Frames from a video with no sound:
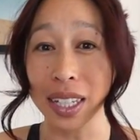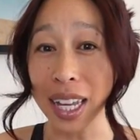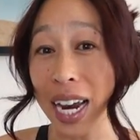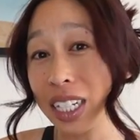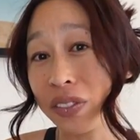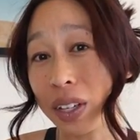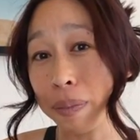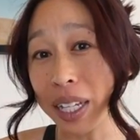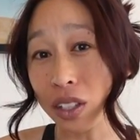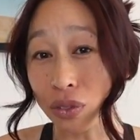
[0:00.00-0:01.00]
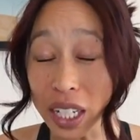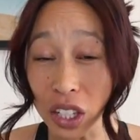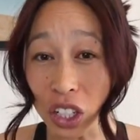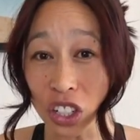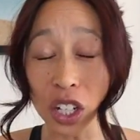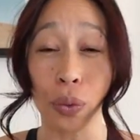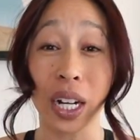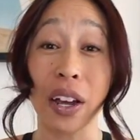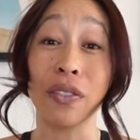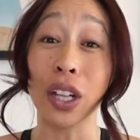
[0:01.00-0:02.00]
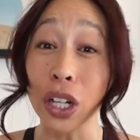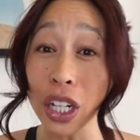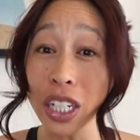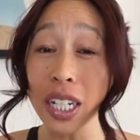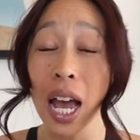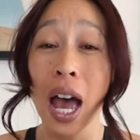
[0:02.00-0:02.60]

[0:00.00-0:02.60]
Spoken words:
scientific-based research and what I've learned,